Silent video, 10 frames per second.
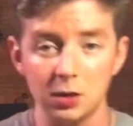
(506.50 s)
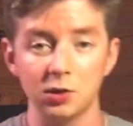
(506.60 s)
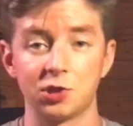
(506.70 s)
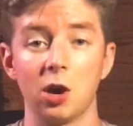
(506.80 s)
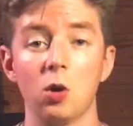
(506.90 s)

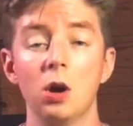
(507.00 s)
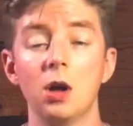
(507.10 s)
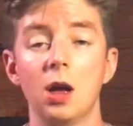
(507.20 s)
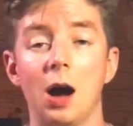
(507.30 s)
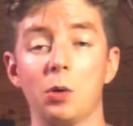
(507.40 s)
So
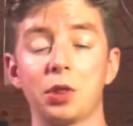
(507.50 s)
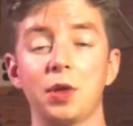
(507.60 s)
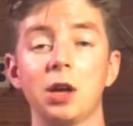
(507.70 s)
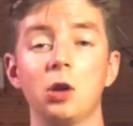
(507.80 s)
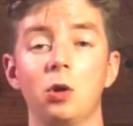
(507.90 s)
I want to
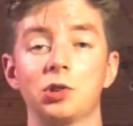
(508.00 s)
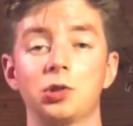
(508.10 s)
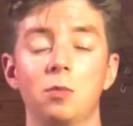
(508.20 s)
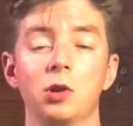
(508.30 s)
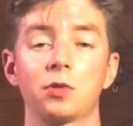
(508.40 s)
thank you all
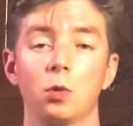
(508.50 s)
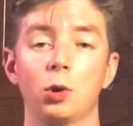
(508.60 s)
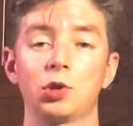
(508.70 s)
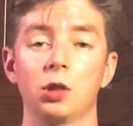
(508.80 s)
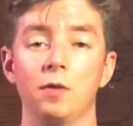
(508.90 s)
so much for
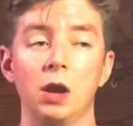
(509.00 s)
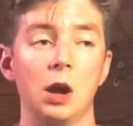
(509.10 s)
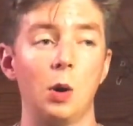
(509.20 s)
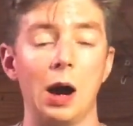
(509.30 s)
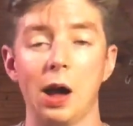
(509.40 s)
watching the
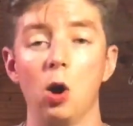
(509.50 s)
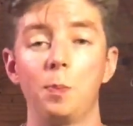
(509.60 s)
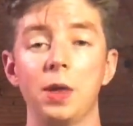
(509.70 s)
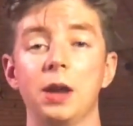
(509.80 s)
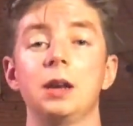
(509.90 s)
video. I
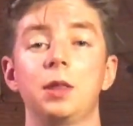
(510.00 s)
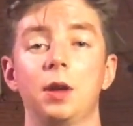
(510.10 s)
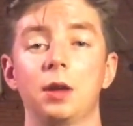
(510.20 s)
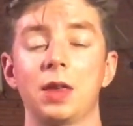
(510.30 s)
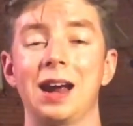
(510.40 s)
hope that
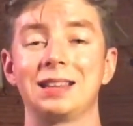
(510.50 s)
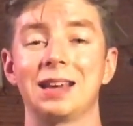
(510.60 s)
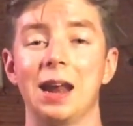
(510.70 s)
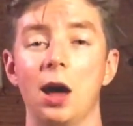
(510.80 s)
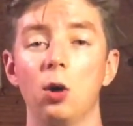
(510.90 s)
anything that I
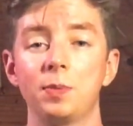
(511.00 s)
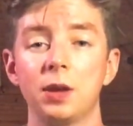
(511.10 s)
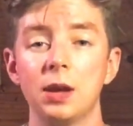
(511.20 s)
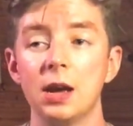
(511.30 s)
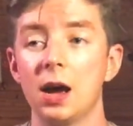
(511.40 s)
said helped.
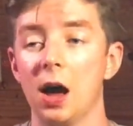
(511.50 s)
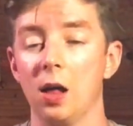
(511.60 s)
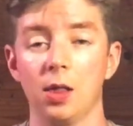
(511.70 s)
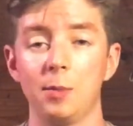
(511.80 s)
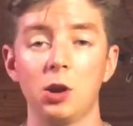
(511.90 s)

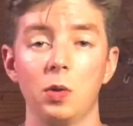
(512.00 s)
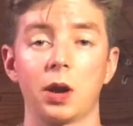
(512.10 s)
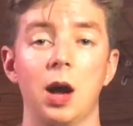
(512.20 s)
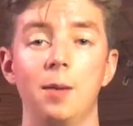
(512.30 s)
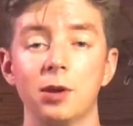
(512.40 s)
Let me know in
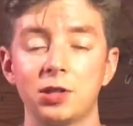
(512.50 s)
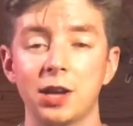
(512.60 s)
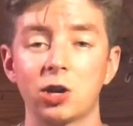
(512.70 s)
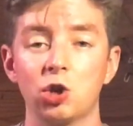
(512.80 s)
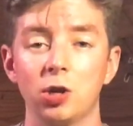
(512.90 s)
the comments
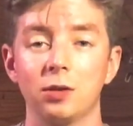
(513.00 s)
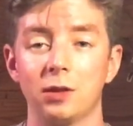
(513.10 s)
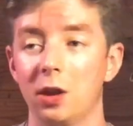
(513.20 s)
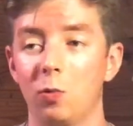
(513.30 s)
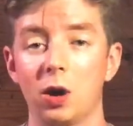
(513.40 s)
section,
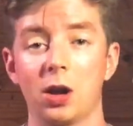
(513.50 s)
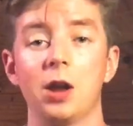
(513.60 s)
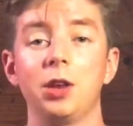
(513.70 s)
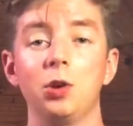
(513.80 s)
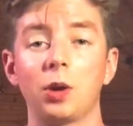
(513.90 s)
what
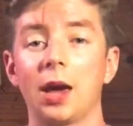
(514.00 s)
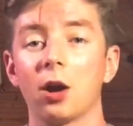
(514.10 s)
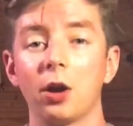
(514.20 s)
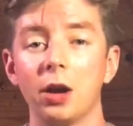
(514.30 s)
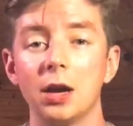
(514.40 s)
gun do you
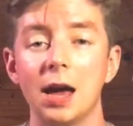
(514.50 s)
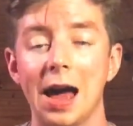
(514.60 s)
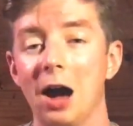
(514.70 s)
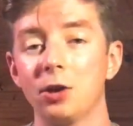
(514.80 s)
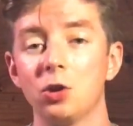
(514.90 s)
carry,
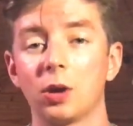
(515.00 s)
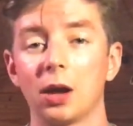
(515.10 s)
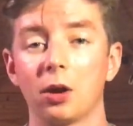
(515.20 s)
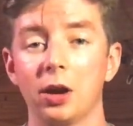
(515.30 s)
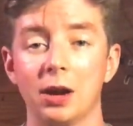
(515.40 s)
how do you
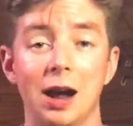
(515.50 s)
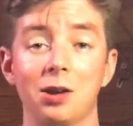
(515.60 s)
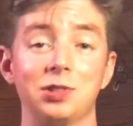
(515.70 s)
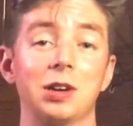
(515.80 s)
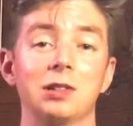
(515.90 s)
carry it, and
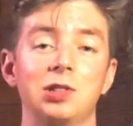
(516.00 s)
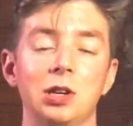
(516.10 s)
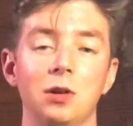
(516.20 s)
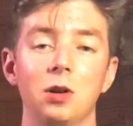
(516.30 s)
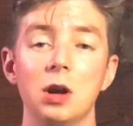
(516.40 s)
how does it
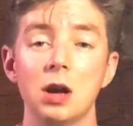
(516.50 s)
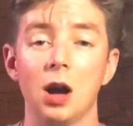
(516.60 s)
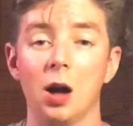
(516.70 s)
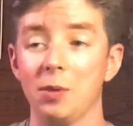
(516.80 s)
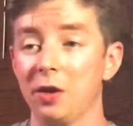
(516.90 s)
conceal?
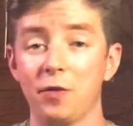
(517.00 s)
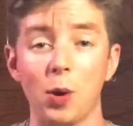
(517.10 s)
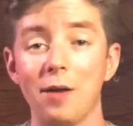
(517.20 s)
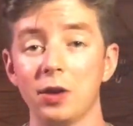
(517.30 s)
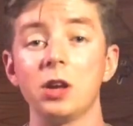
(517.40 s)
And if you
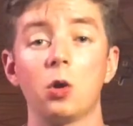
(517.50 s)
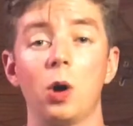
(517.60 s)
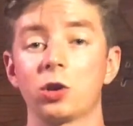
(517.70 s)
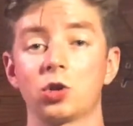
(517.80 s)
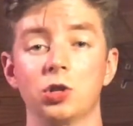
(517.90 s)
have any
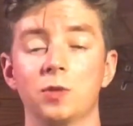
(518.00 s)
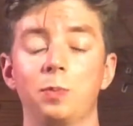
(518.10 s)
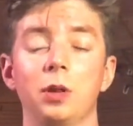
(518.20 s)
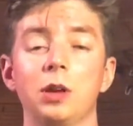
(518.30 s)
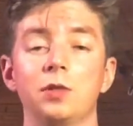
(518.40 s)
questions,
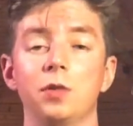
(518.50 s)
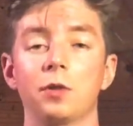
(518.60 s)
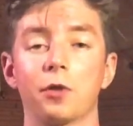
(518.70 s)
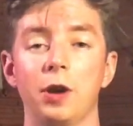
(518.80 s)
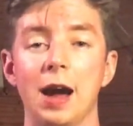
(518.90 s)
please feel
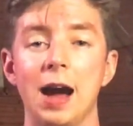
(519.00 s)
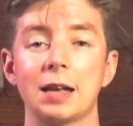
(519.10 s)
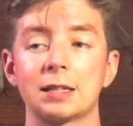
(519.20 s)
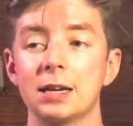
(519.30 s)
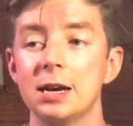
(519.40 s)
free to
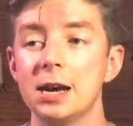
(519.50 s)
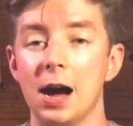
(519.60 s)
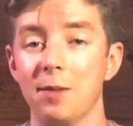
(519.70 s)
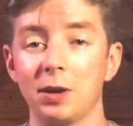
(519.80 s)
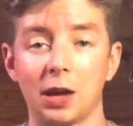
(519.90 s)
ask.
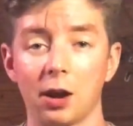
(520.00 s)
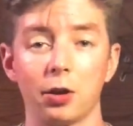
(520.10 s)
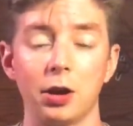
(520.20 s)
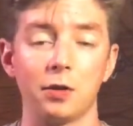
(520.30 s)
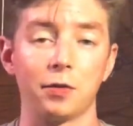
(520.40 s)
I've been
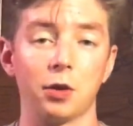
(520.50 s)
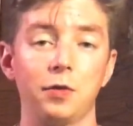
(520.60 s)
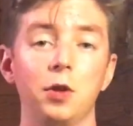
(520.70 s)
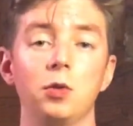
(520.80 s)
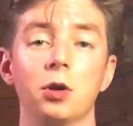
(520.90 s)
carrying for a
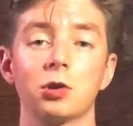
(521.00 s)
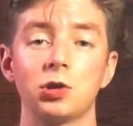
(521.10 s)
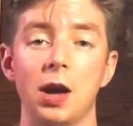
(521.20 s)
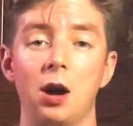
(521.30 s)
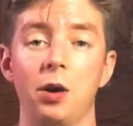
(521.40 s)
few
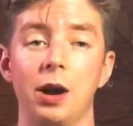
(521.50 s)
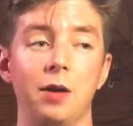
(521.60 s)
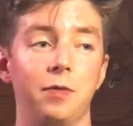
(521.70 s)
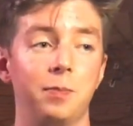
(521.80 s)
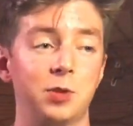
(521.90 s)
years now, and
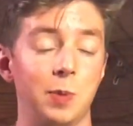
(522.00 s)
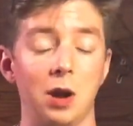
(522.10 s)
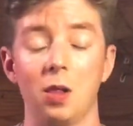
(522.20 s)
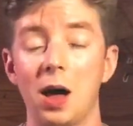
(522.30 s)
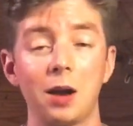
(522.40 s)
I've
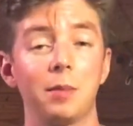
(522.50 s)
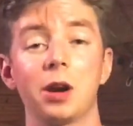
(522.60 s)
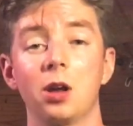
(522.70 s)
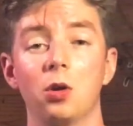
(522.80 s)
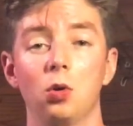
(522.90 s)
spent a lot of
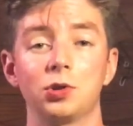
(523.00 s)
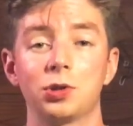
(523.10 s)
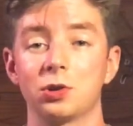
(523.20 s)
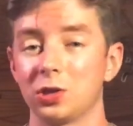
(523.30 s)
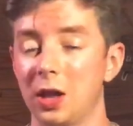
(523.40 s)
money on
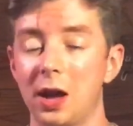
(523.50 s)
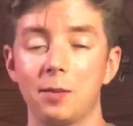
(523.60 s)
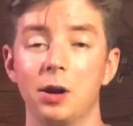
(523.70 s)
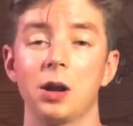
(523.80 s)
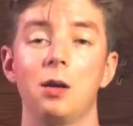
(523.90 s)
holsters, a lot
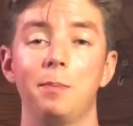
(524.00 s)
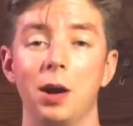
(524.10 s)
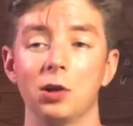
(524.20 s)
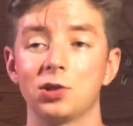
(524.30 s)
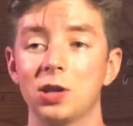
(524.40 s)
of money on
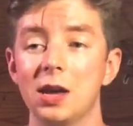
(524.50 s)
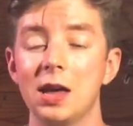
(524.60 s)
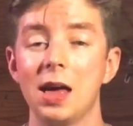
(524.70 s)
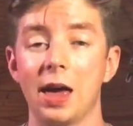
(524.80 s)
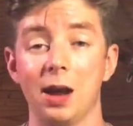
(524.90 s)
belts,
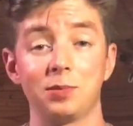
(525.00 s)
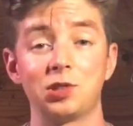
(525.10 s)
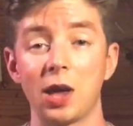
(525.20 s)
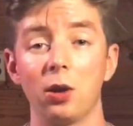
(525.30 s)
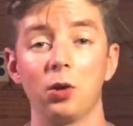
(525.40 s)
and I'm
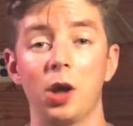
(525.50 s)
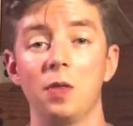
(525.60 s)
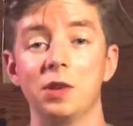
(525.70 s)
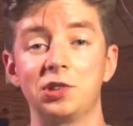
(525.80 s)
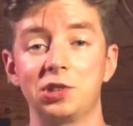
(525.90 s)
settled
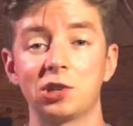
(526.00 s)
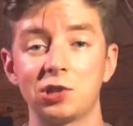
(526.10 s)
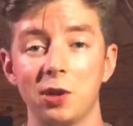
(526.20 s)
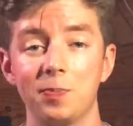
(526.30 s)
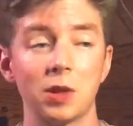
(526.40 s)
on this
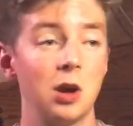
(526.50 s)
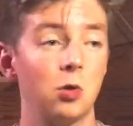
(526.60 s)
system.